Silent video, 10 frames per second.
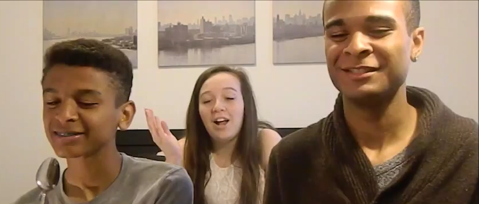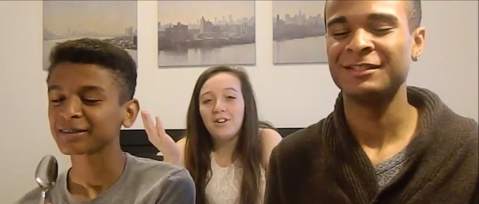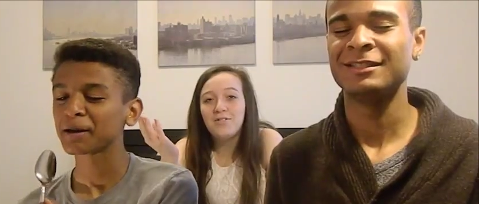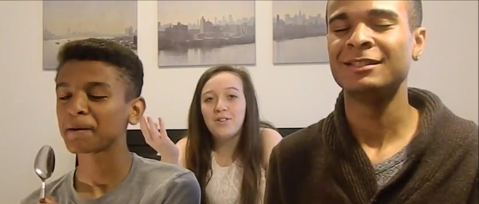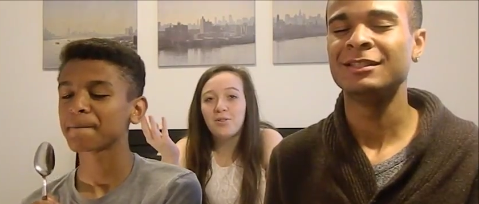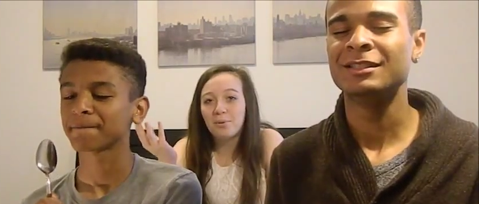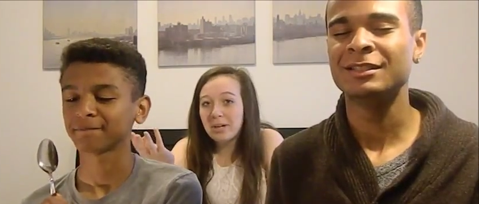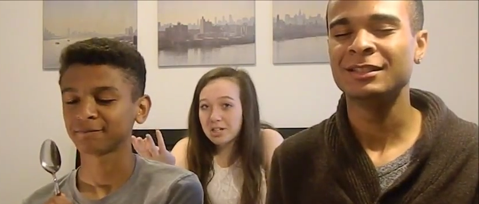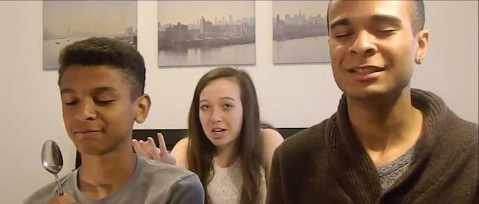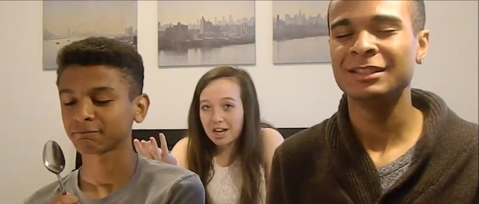Speaker 1: Out of the
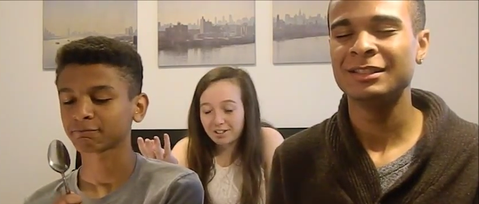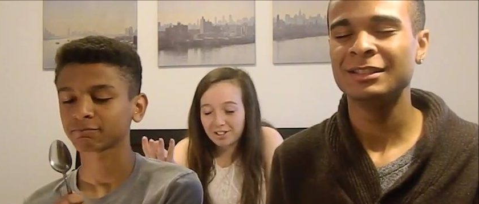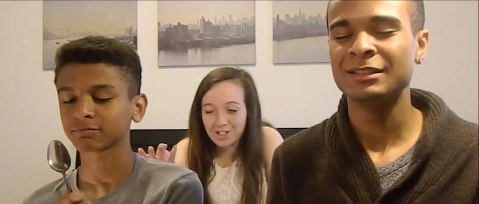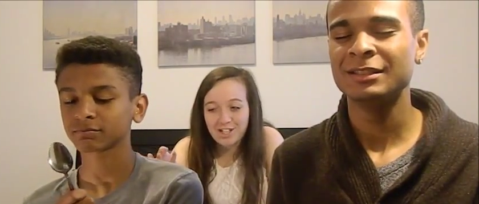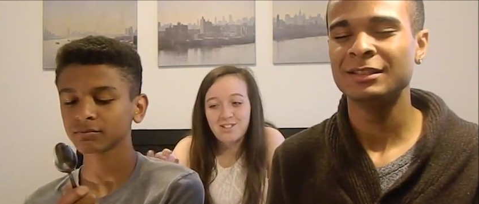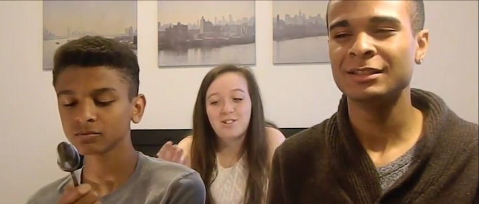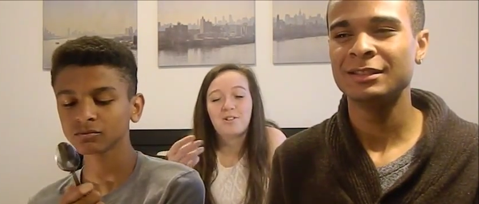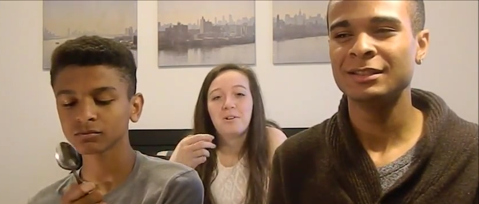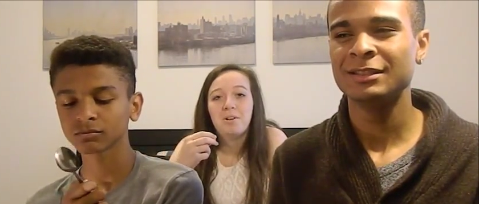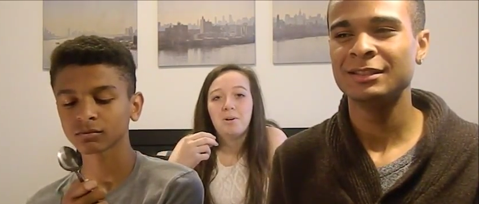three challenges,
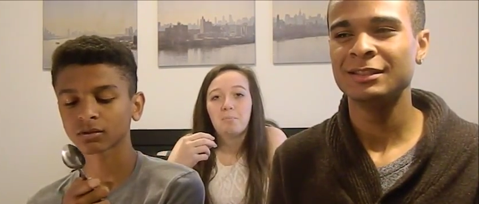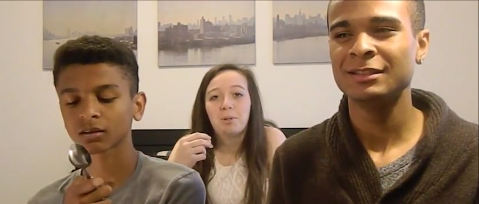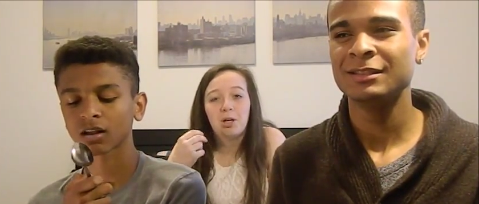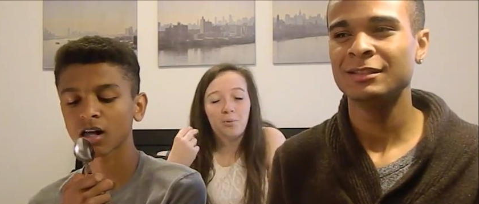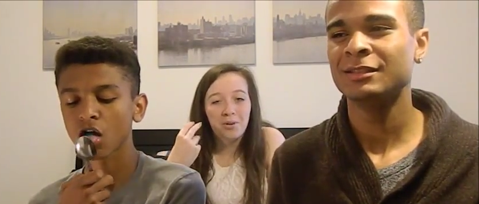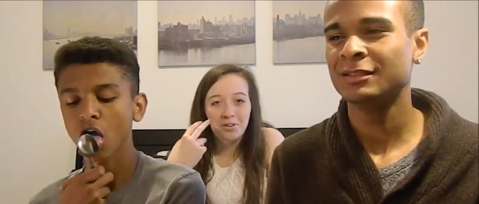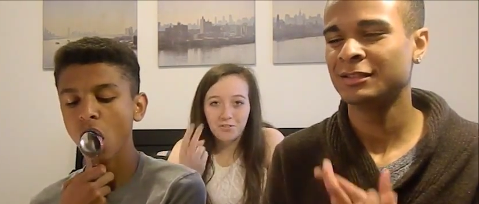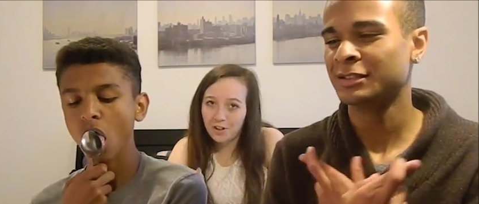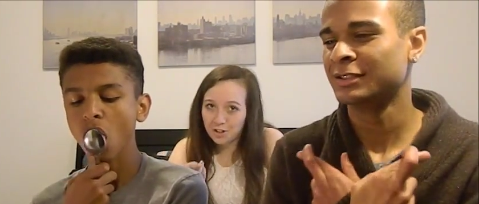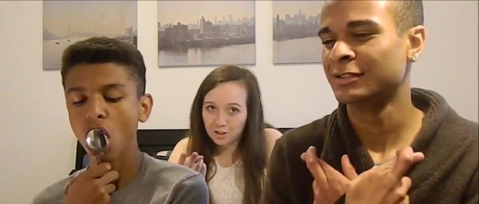Blair won the
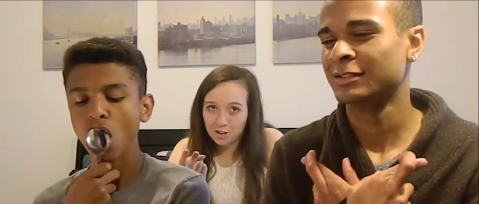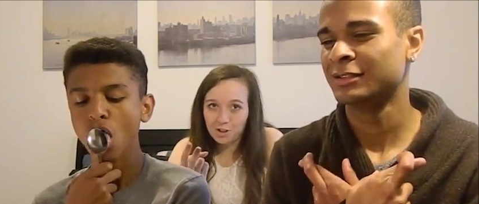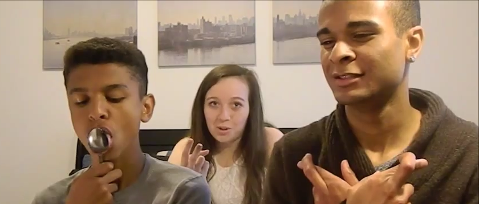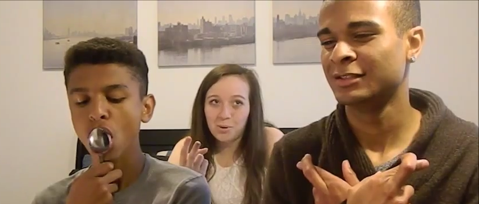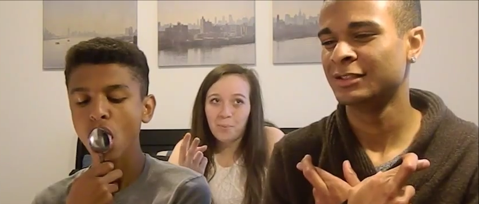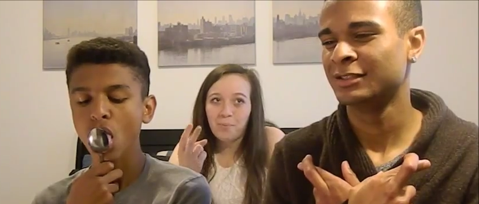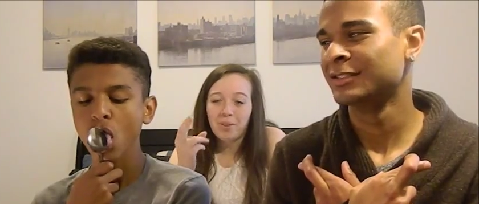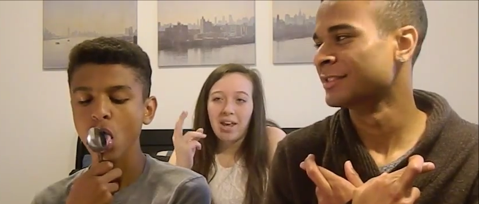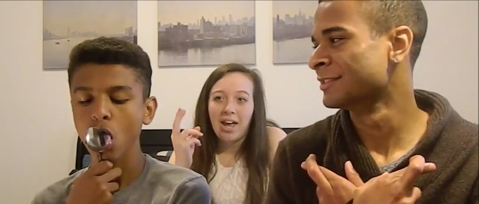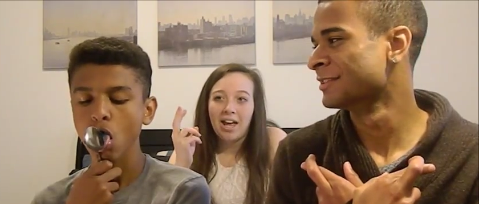first two,
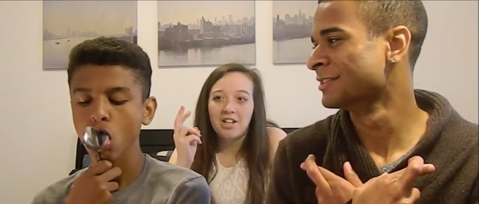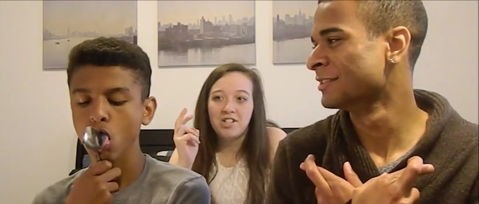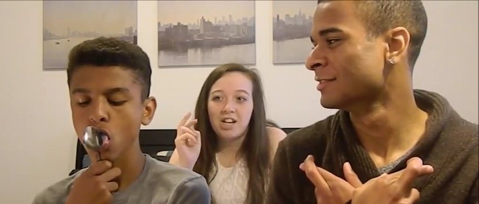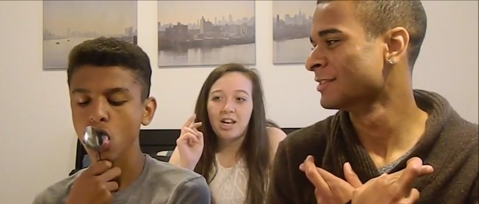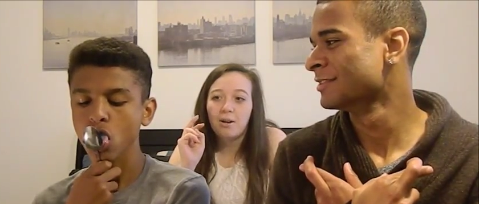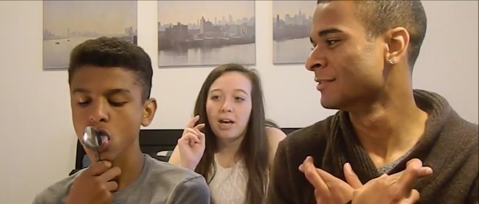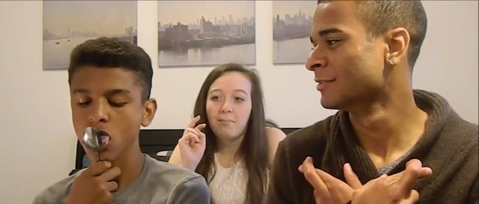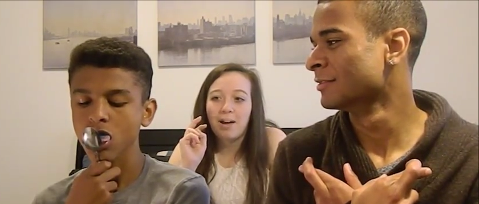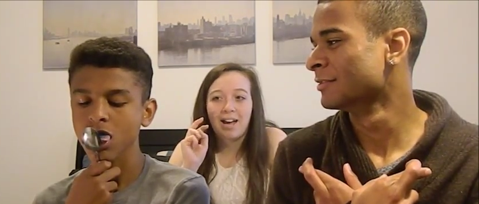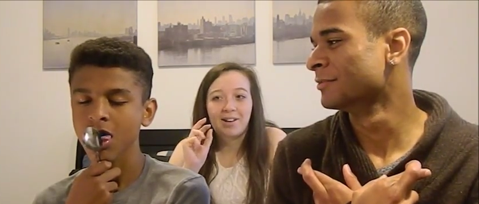and Jay
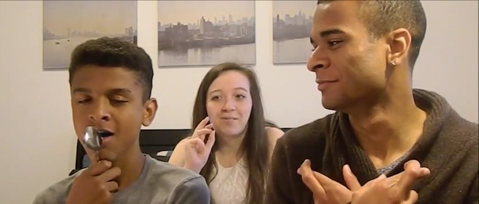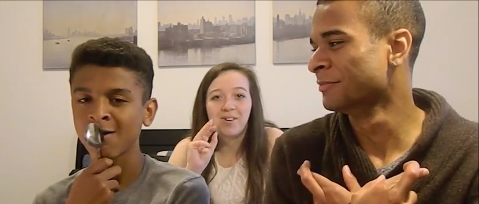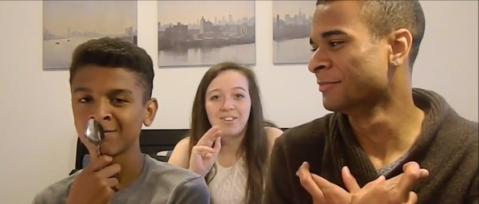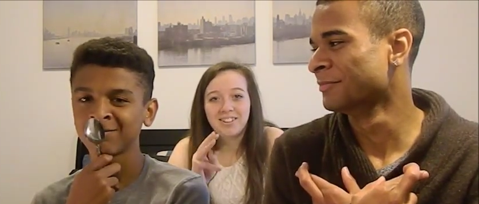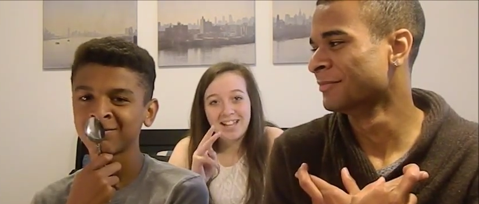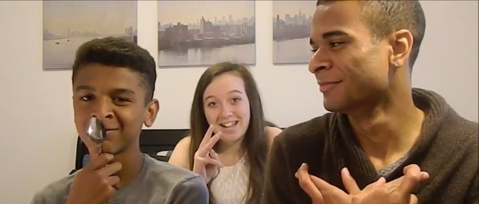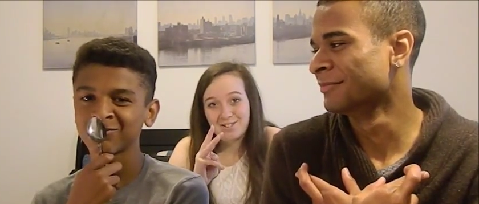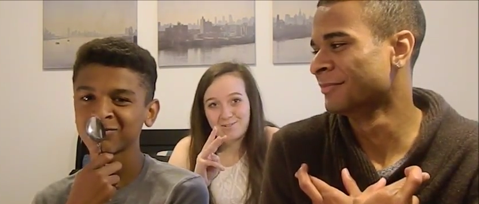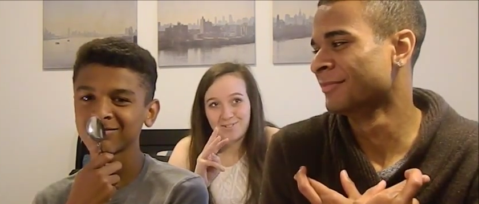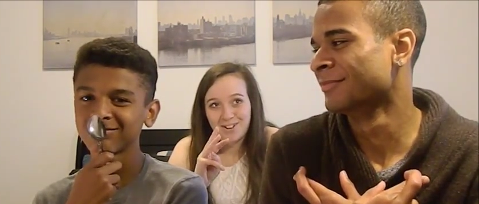came back and won the
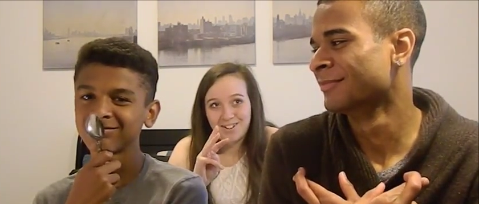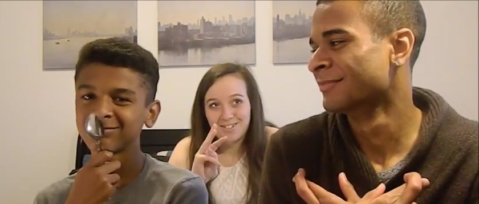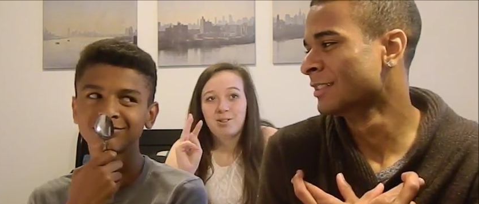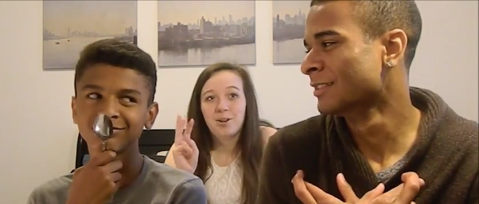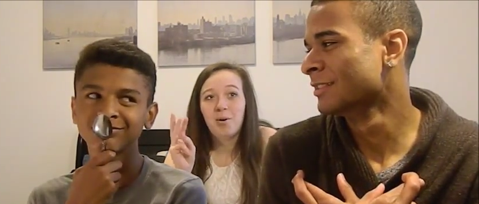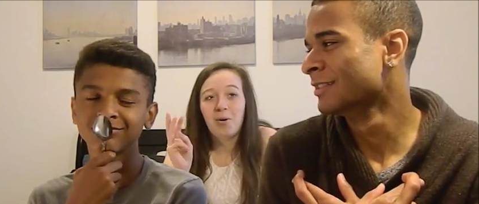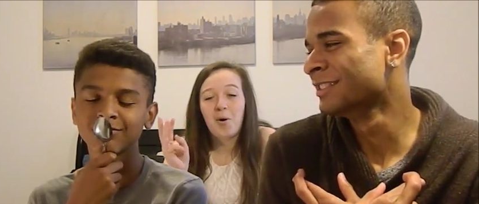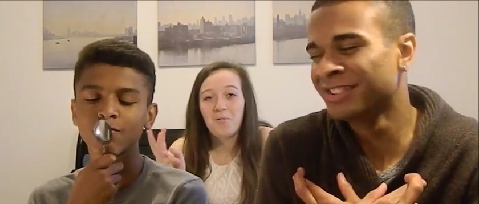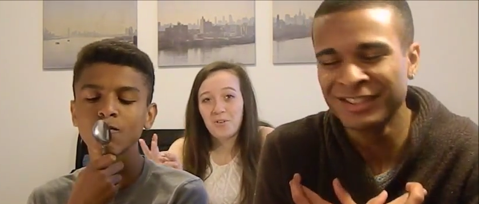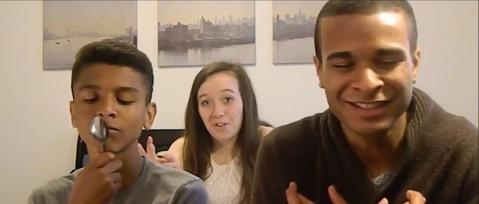last one. So
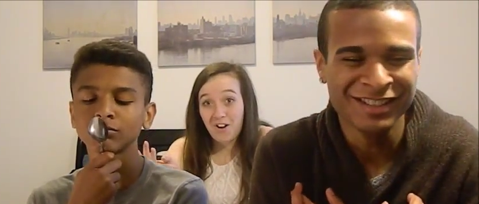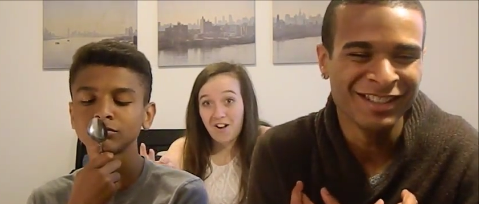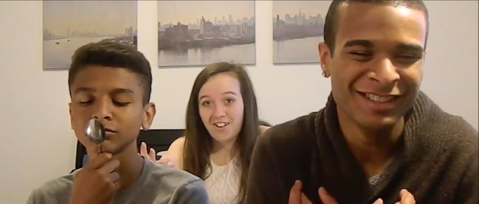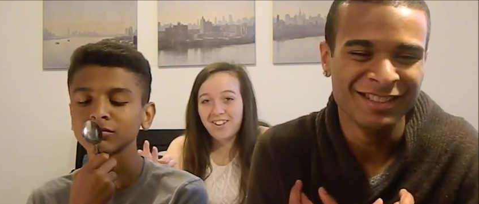overall,